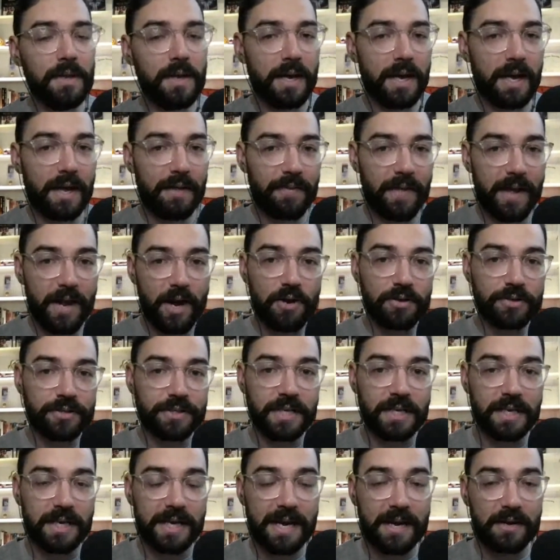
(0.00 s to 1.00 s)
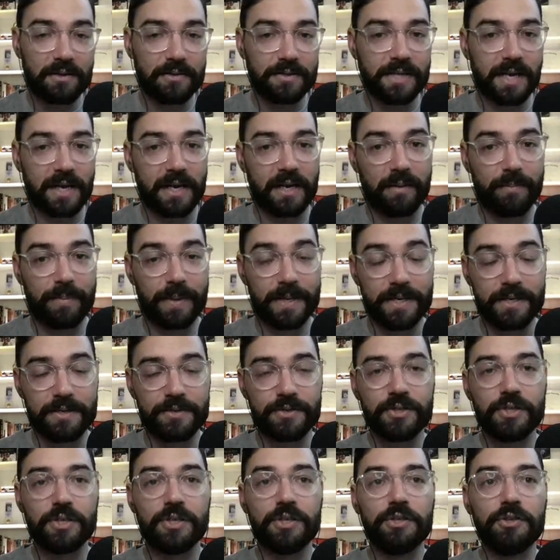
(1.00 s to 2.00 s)
and they are seeking out second
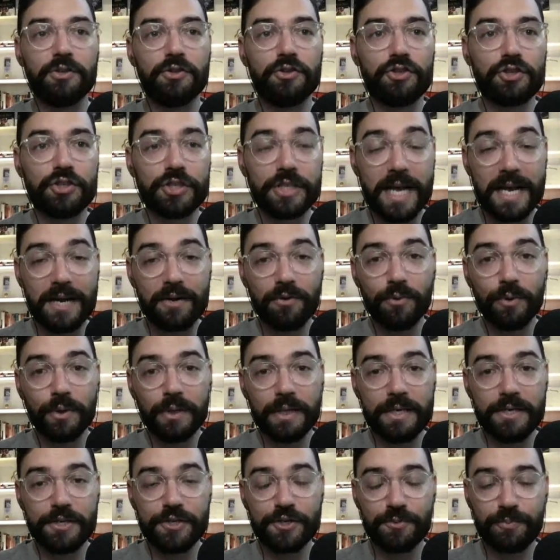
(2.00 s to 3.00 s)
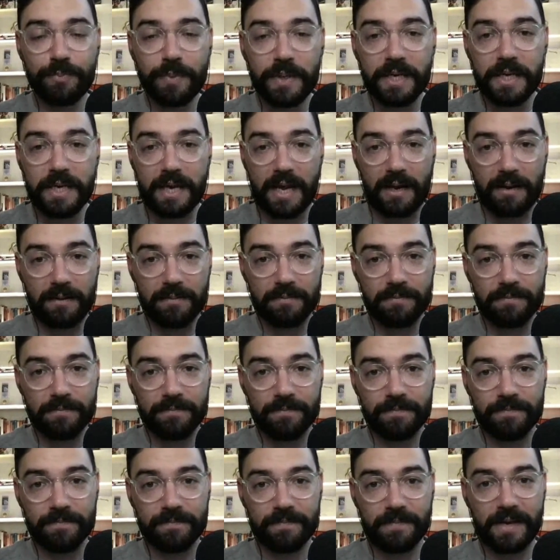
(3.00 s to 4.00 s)
opinions. Generally speaking,
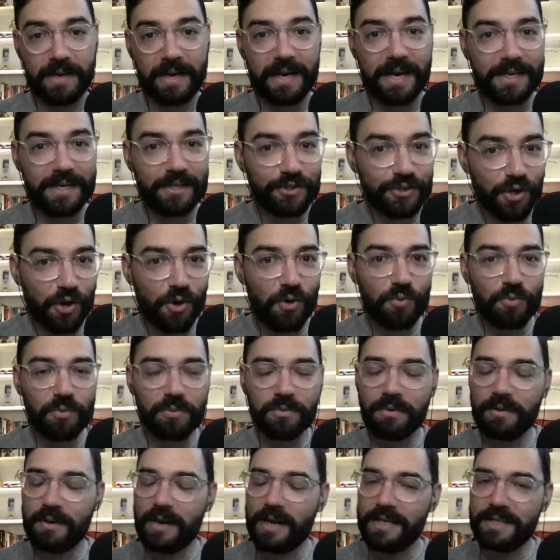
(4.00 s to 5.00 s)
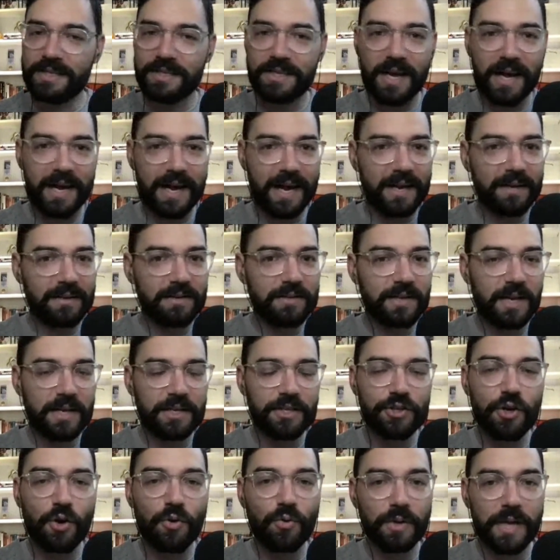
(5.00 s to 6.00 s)
and I don't I I I
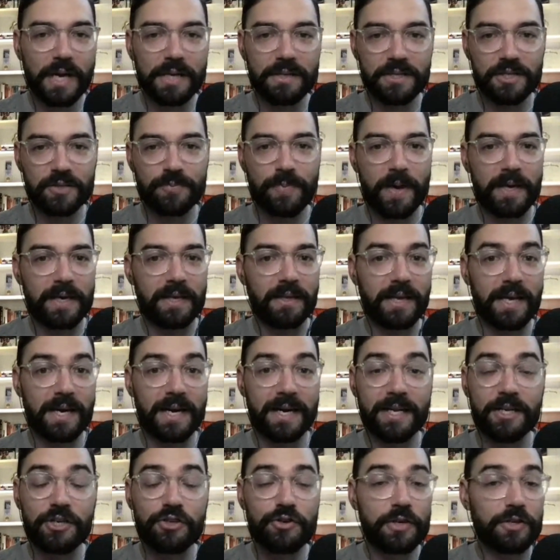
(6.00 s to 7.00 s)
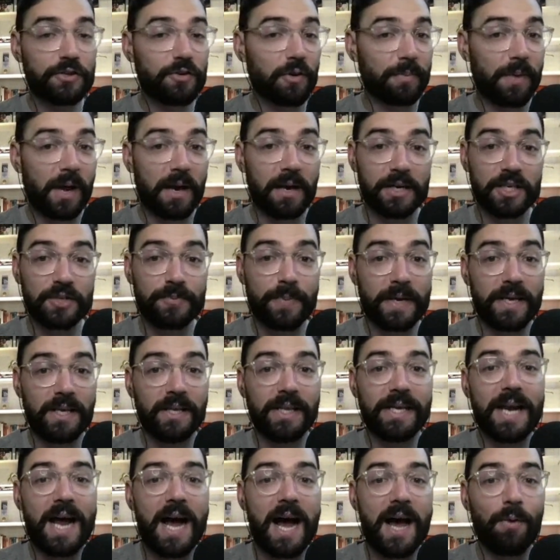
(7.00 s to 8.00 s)
don't like to speculate on injury, so I'm not going to
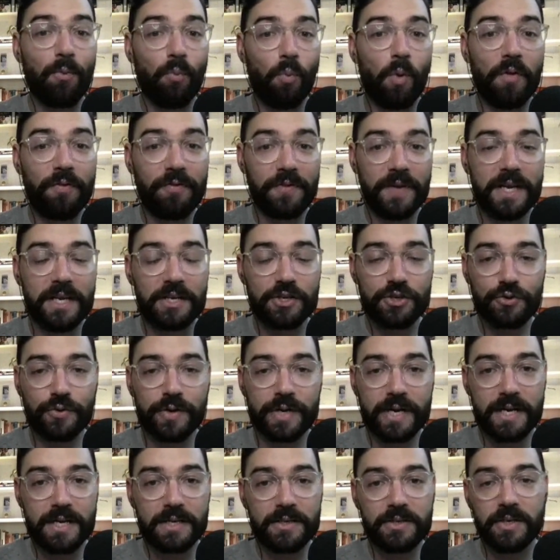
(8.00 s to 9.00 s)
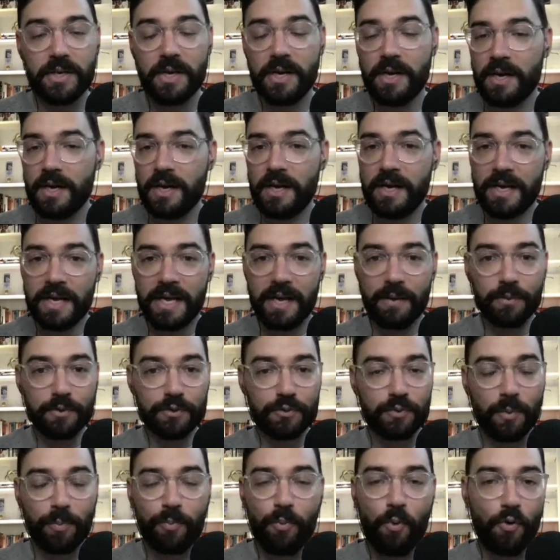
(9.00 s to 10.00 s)
speculate on what the injury is. It
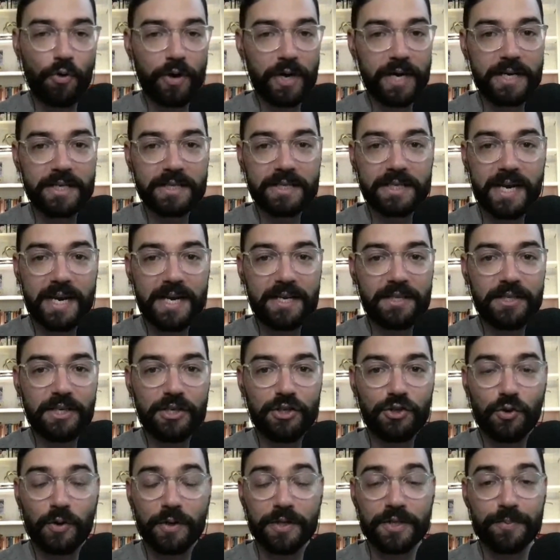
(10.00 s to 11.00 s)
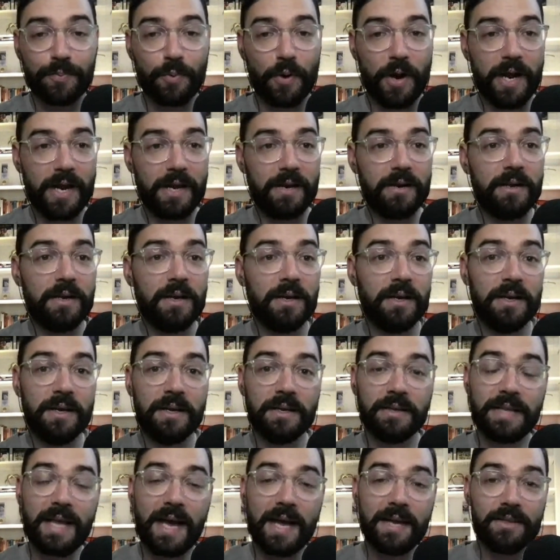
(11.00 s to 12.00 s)
was reported as an AC joint sprain.
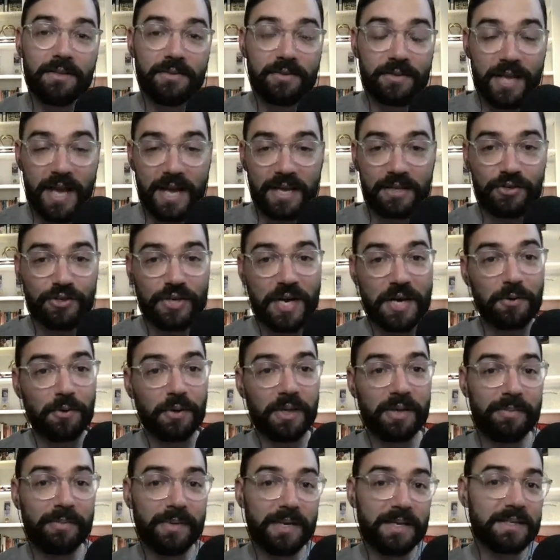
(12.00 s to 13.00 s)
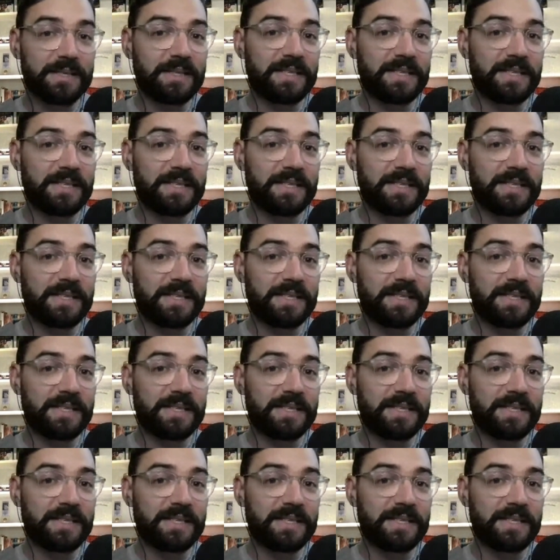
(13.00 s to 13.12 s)
That that generally means